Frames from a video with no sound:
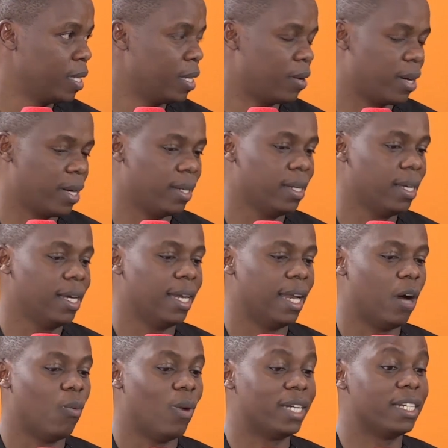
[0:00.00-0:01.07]
Okay.
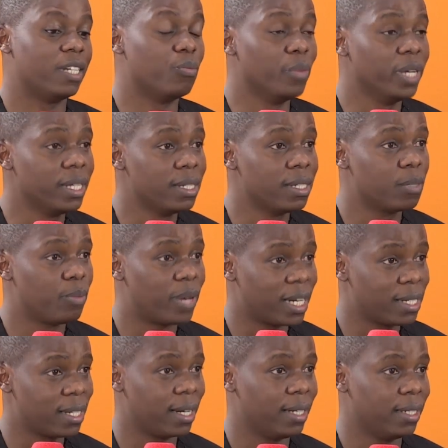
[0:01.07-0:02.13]
Now, what it means
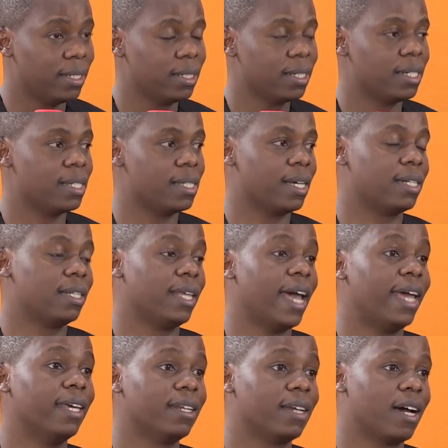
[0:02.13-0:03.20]
practically is that
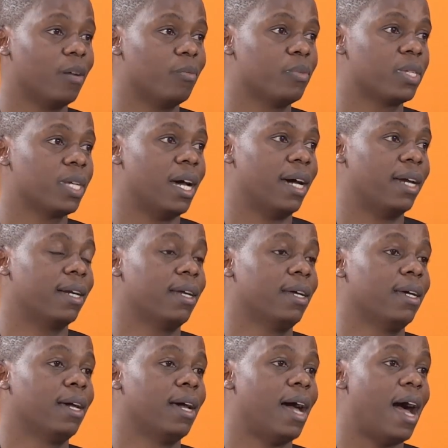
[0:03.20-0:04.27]
their incomes are
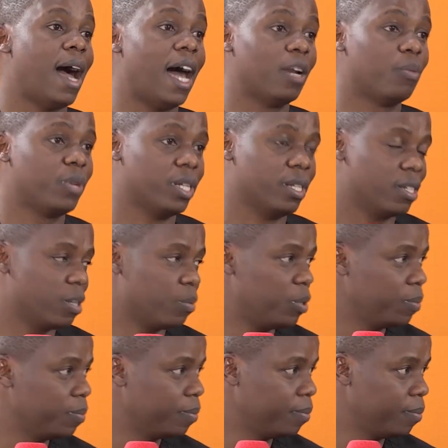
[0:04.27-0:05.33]

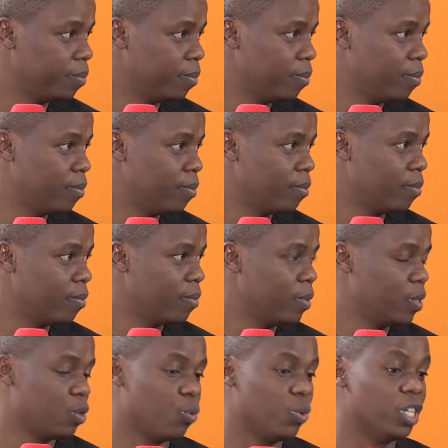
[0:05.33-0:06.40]
unpredictable.
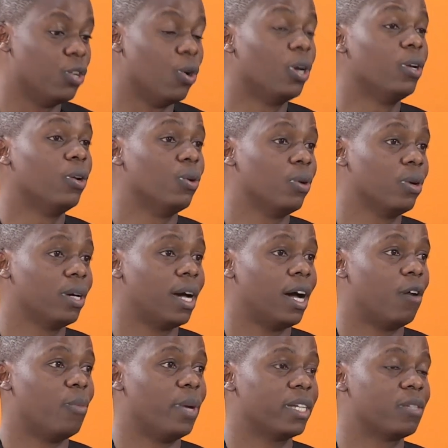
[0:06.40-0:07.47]
So we don't know
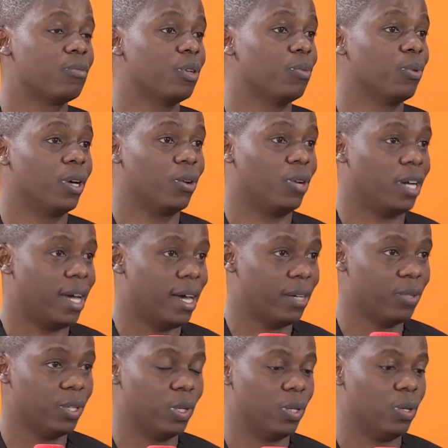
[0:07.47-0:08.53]
how much people are going to earn.
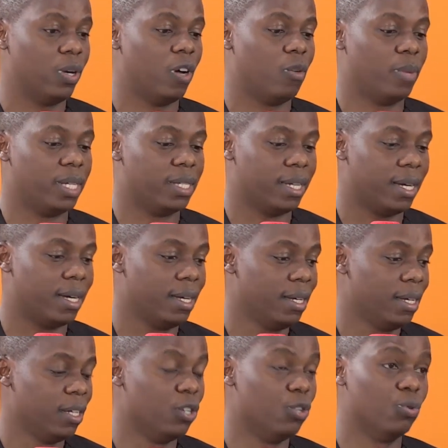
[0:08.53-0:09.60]
We don't know how much a
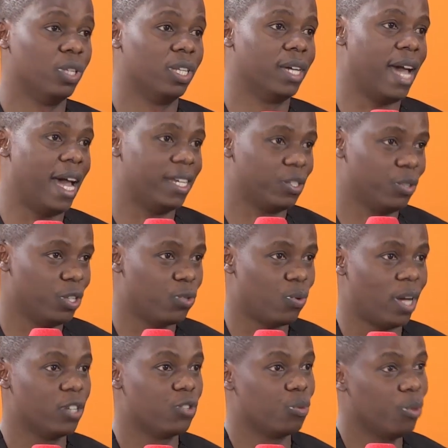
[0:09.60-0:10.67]
Nduthi guy is going to
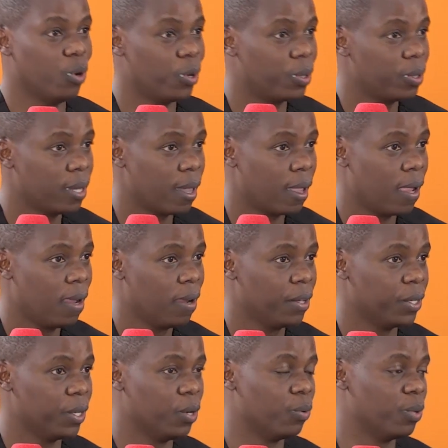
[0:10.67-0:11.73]
earn tomorrow.
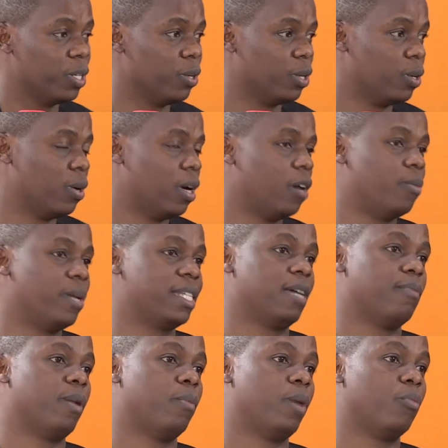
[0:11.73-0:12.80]
We don't know how much a
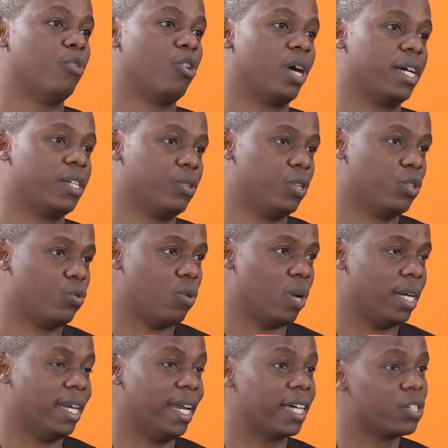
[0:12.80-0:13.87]
Mama Mboga is going to
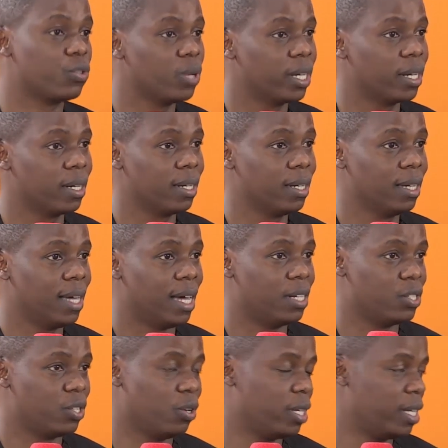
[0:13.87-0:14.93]
earn next week,
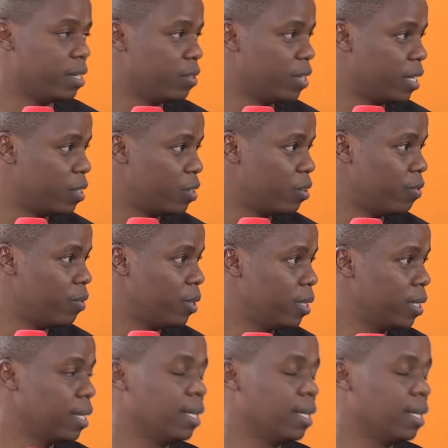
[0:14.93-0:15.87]
and so on and so forth.